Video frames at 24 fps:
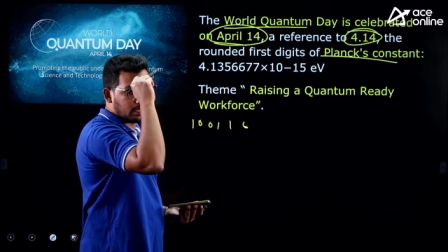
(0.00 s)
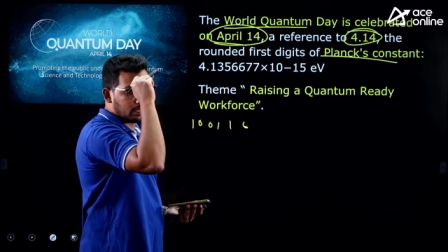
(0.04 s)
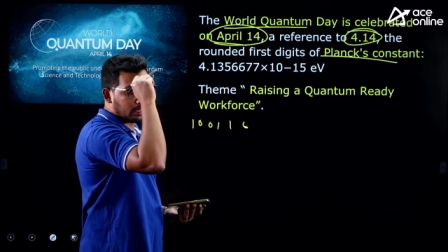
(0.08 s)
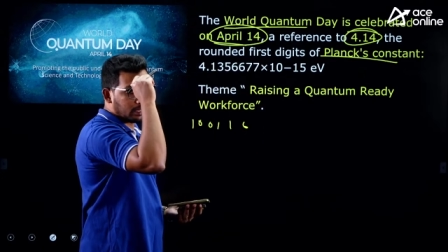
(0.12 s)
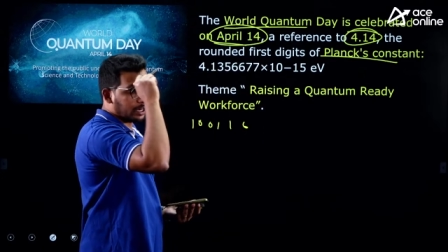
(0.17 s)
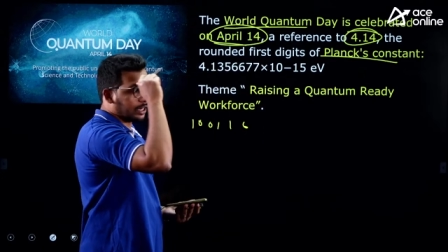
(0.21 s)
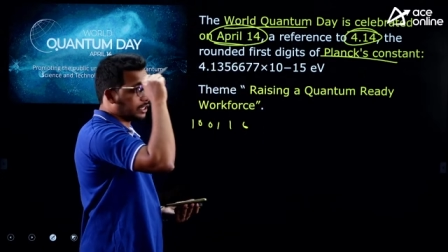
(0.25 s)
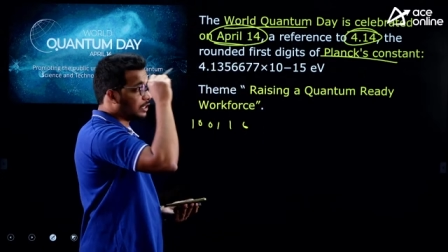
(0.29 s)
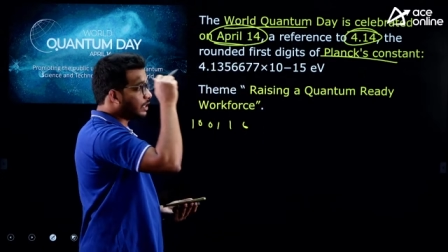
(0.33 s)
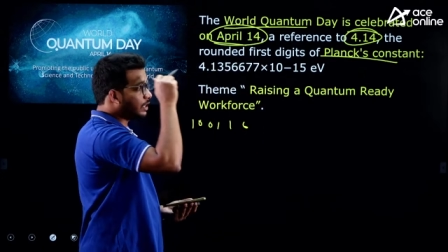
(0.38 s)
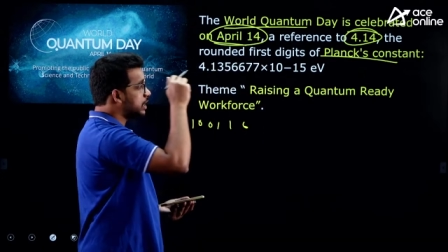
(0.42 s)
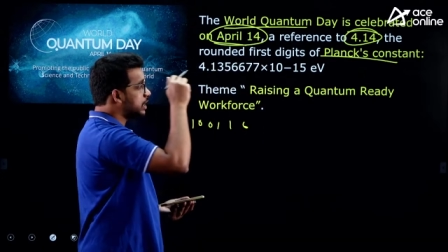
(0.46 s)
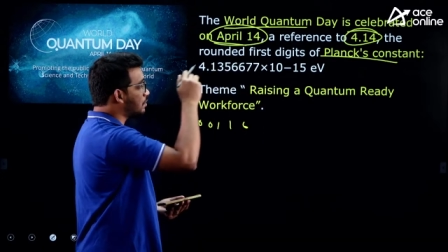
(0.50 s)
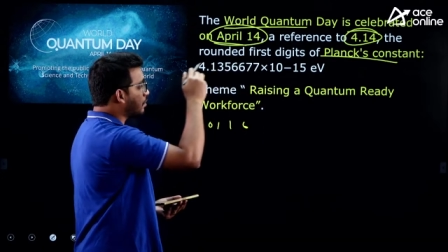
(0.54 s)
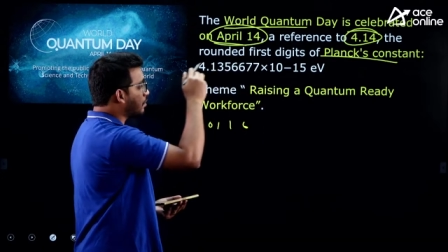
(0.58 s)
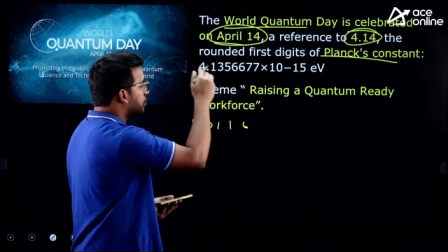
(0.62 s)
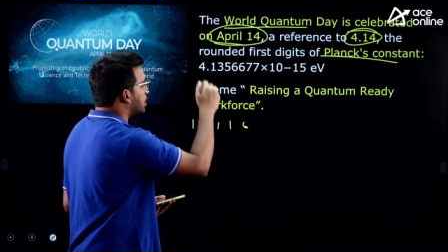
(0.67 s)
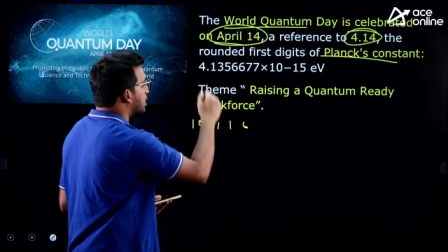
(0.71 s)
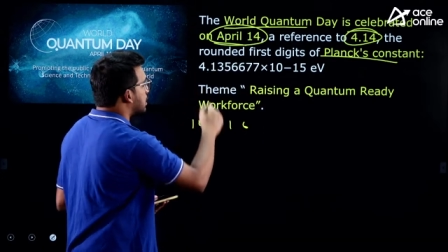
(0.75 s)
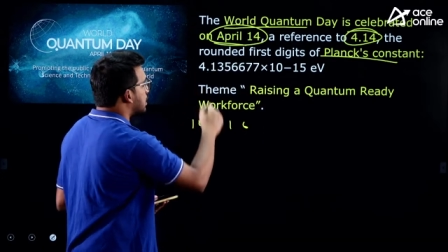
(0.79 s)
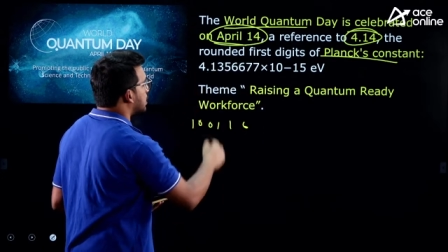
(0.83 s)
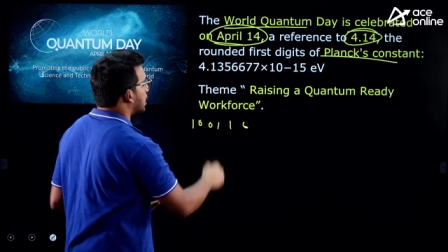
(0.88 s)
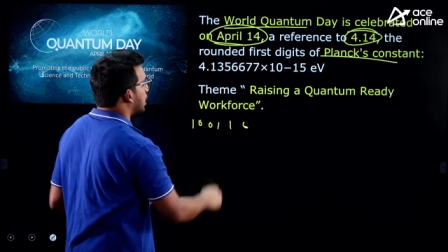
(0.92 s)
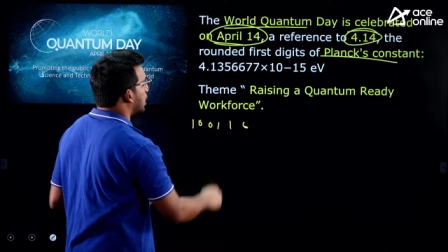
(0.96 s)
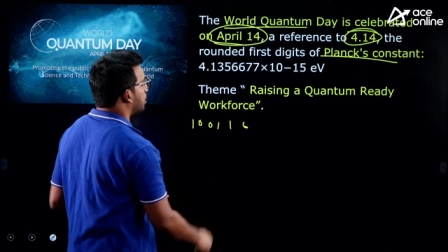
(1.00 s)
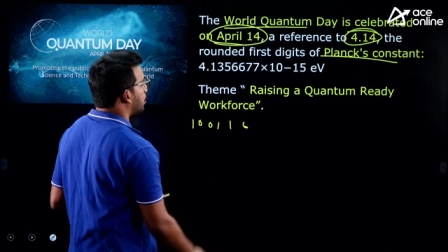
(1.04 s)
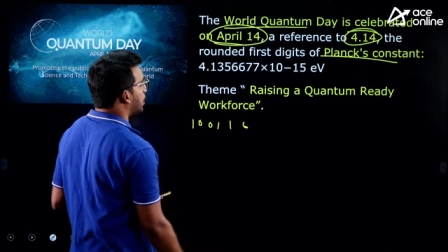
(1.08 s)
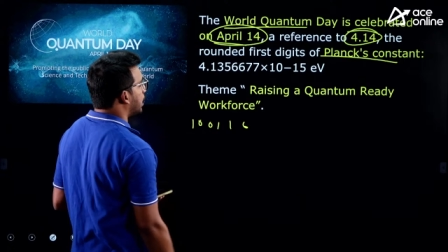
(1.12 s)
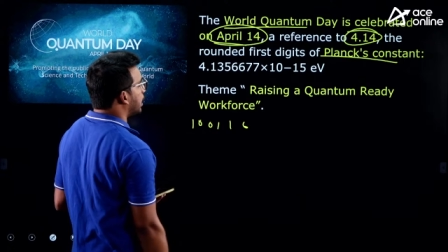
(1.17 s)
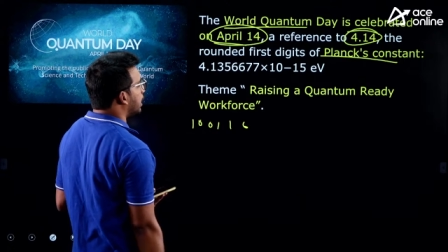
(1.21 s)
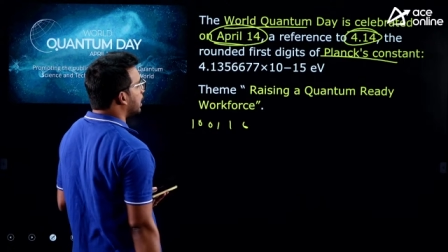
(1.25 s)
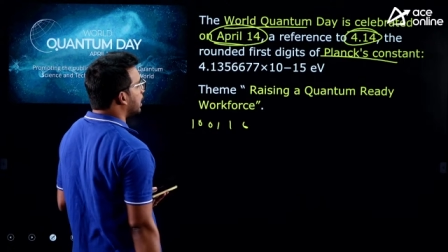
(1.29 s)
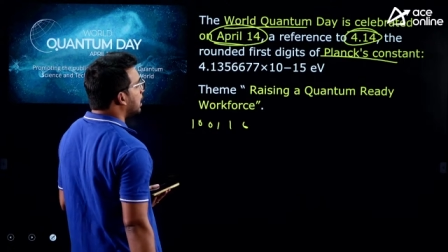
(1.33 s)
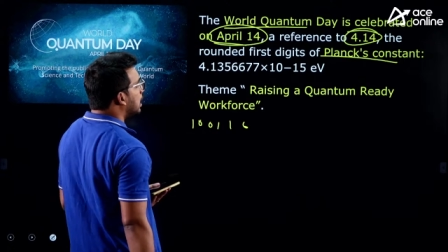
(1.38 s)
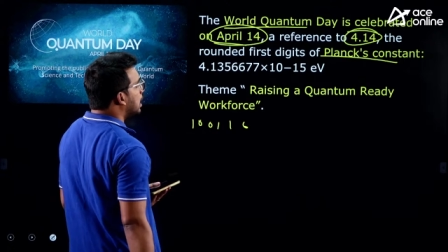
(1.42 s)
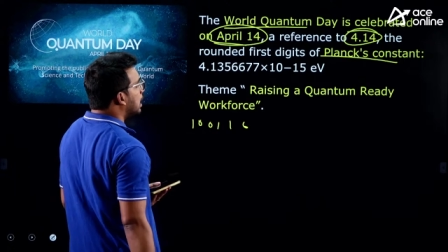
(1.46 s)
right that is why we are
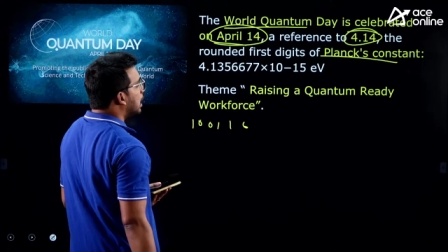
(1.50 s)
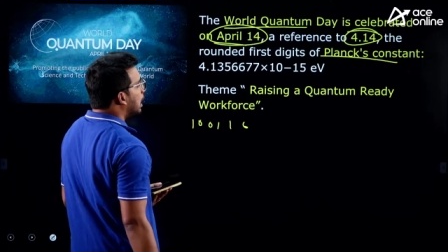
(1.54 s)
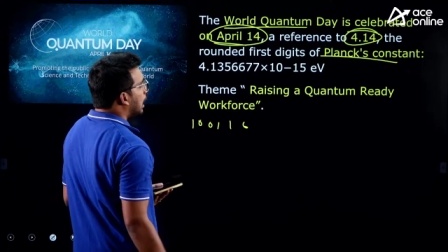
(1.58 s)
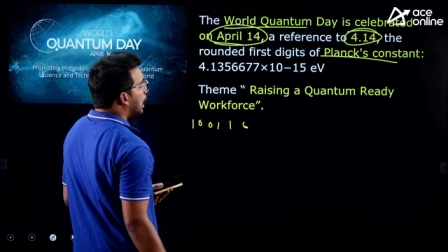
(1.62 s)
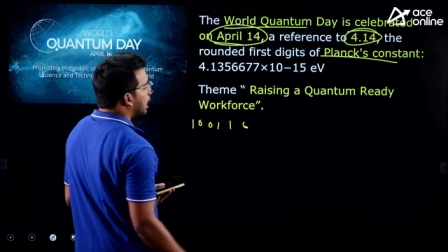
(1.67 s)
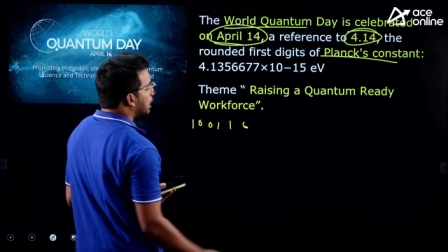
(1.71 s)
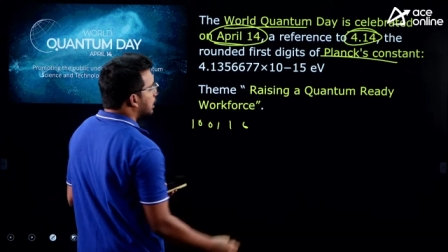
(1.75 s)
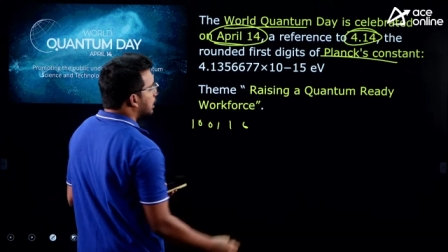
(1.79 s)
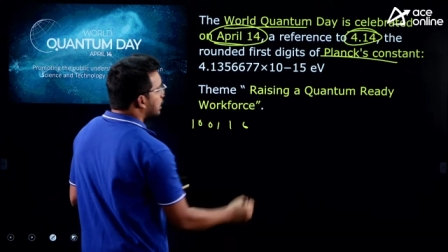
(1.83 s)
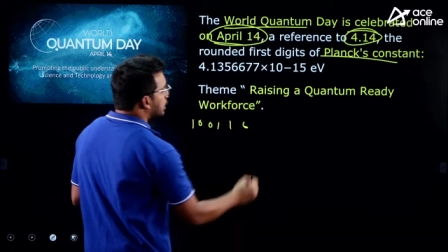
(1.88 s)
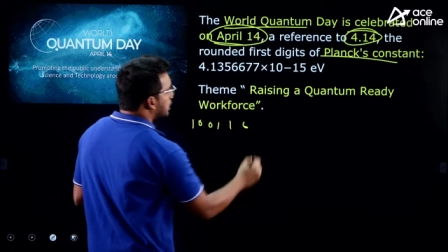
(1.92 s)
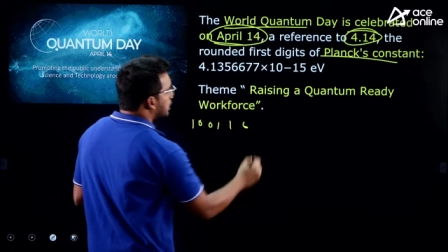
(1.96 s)
celebrating and the